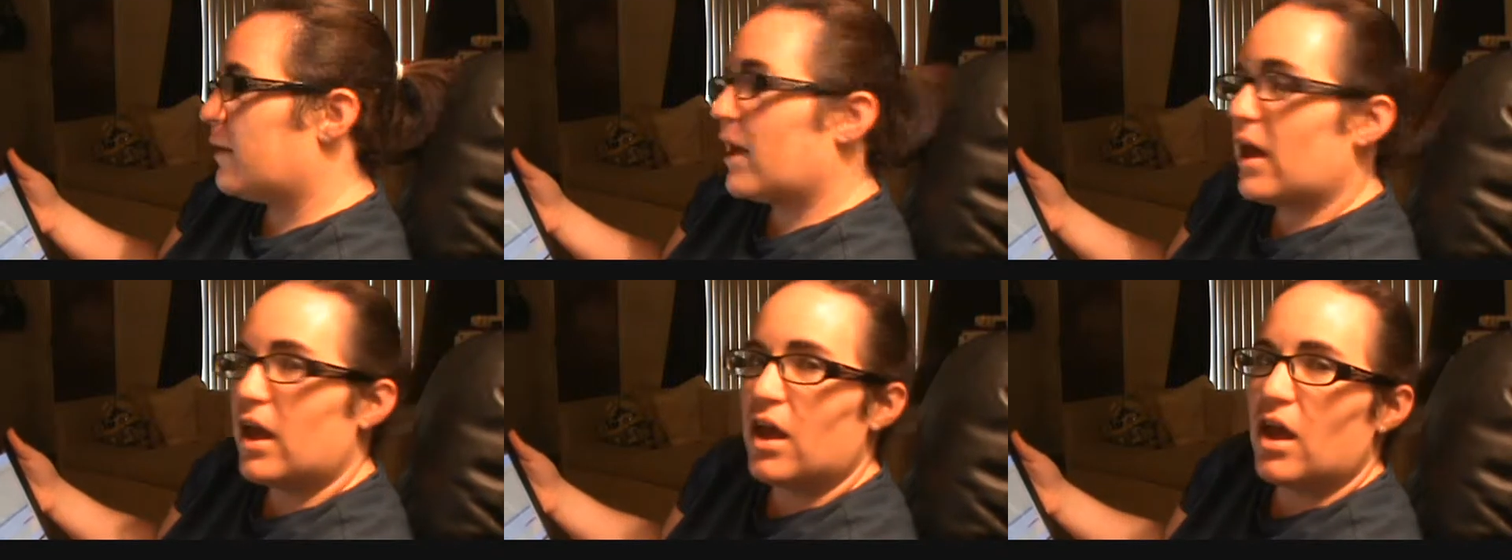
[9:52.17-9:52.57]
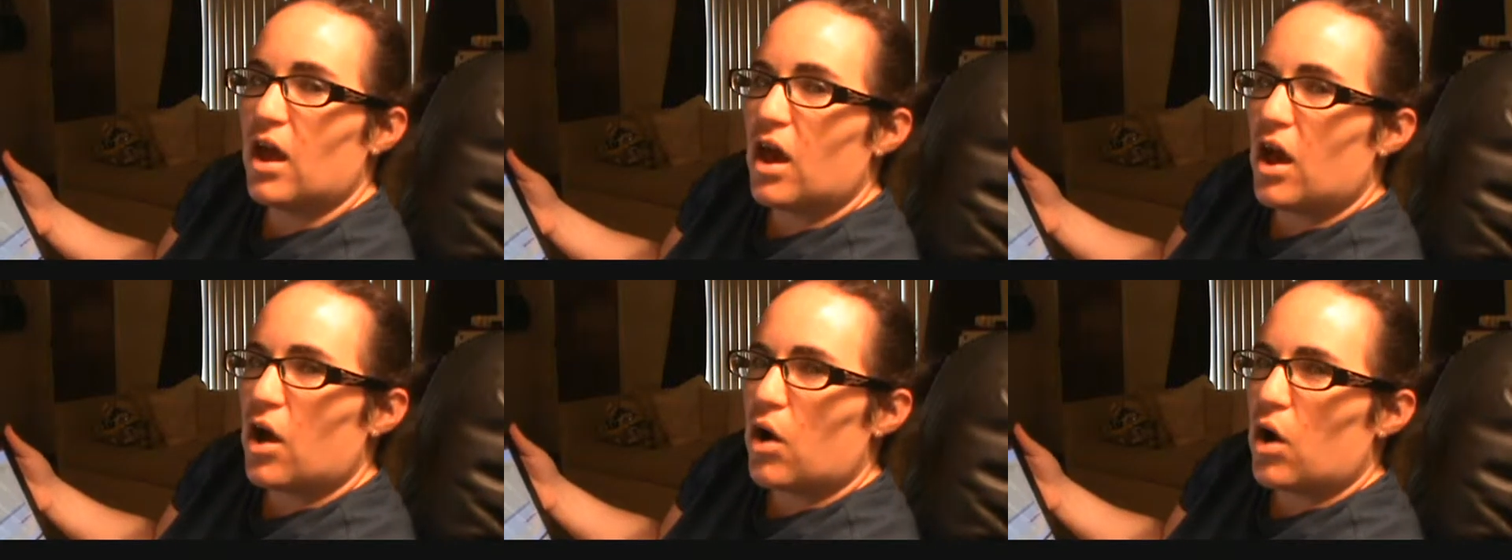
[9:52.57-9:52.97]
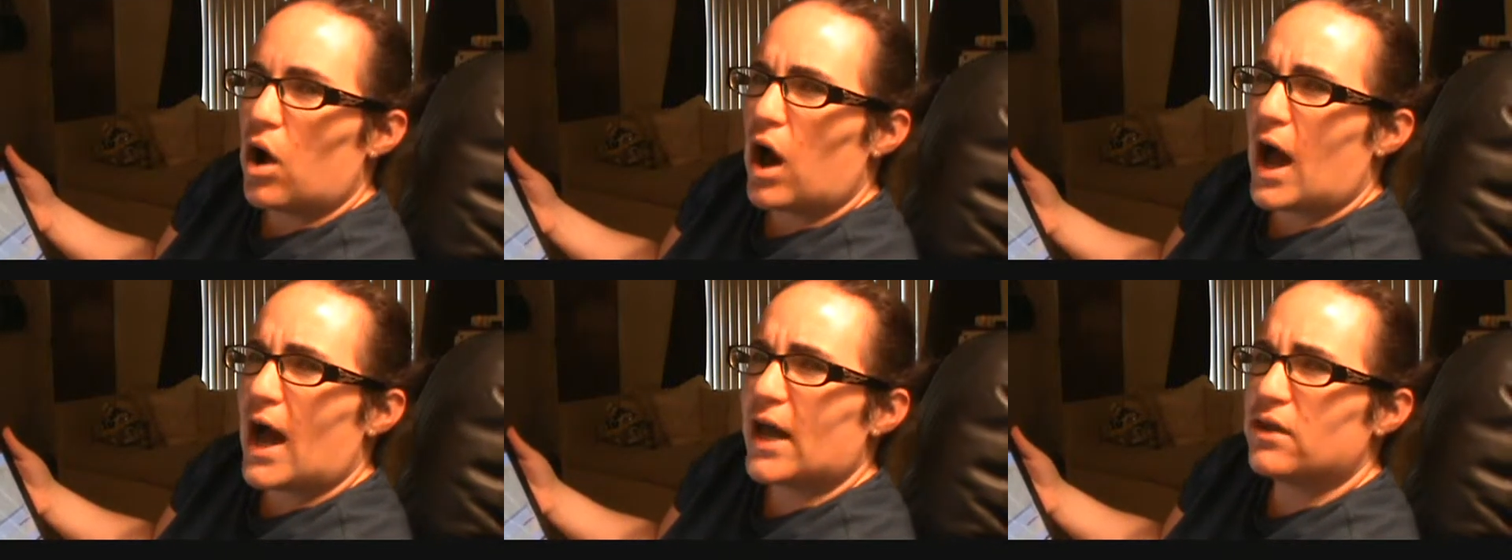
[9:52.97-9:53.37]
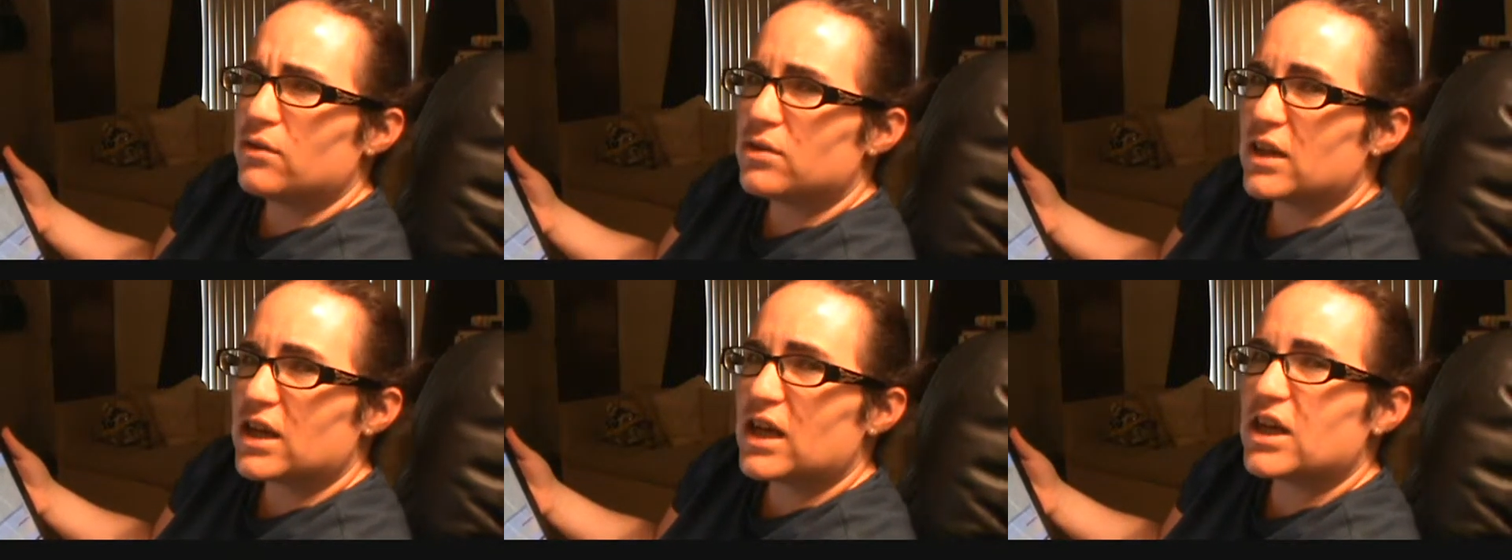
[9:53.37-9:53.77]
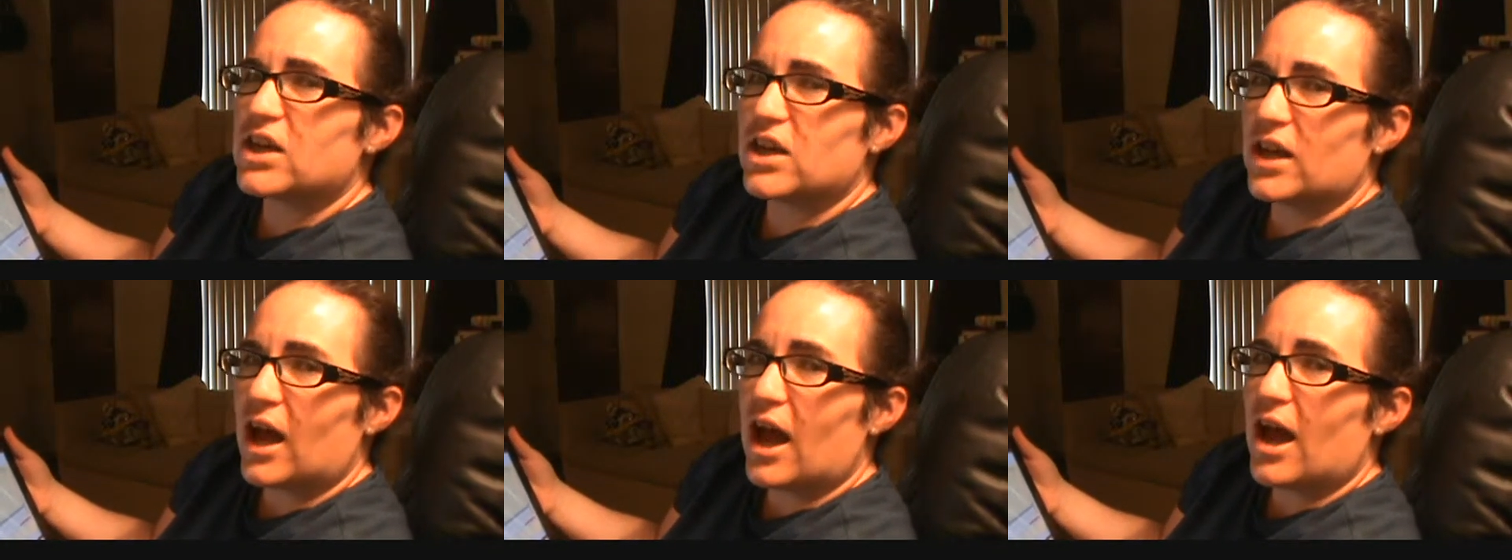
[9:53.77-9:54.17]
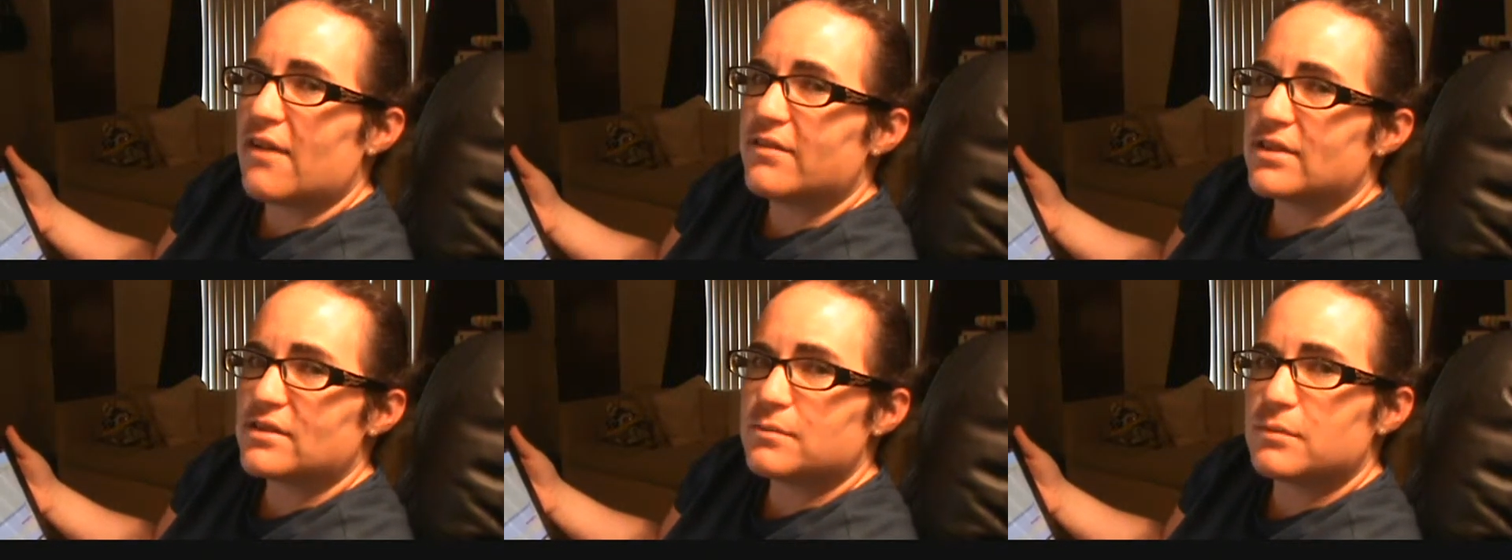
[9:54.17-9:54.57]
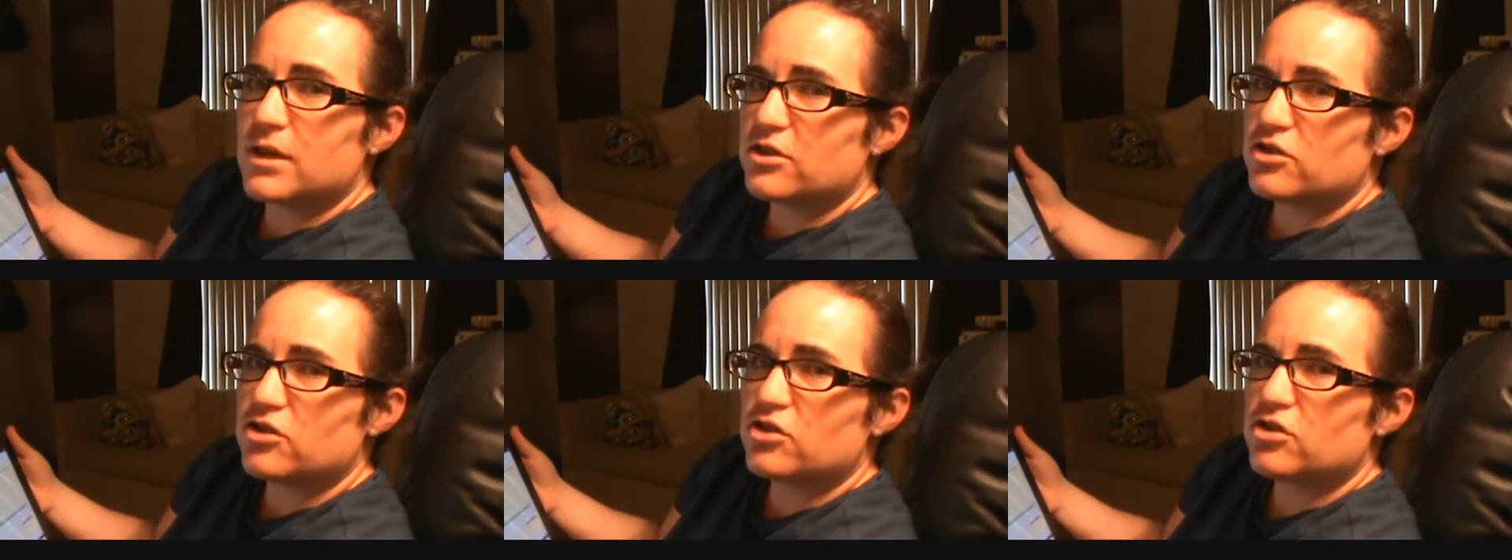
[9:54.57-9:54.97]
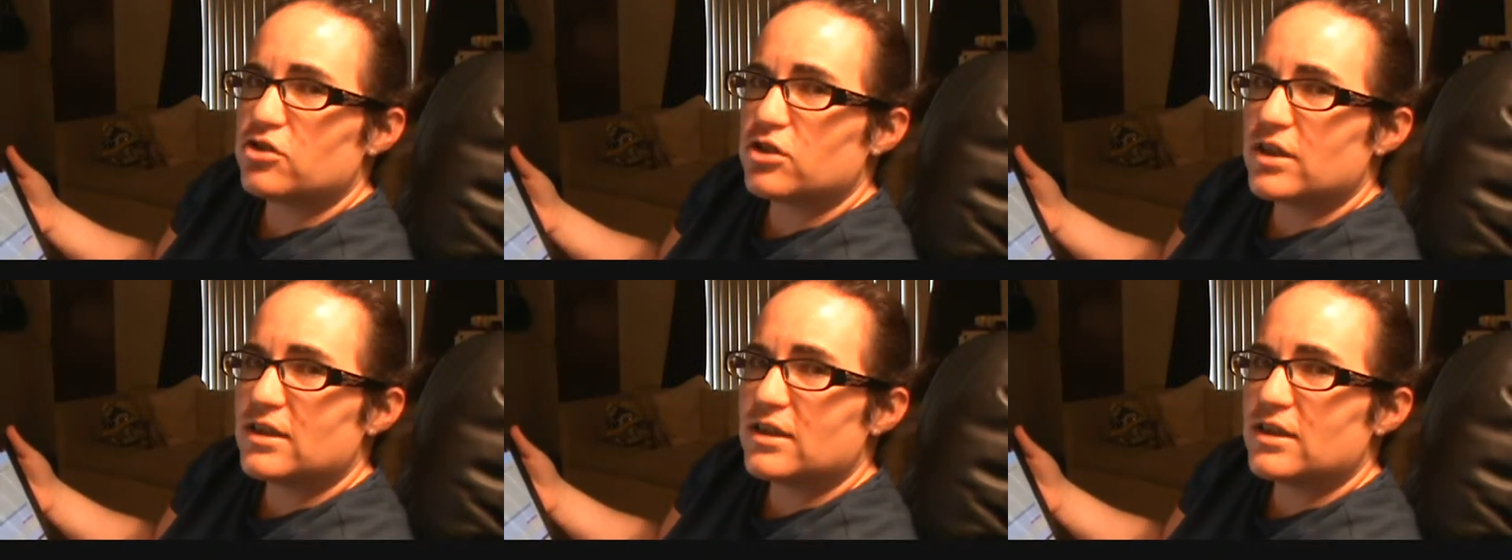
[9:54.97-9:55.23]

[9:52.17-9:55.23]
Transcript: but I don't think I could have as much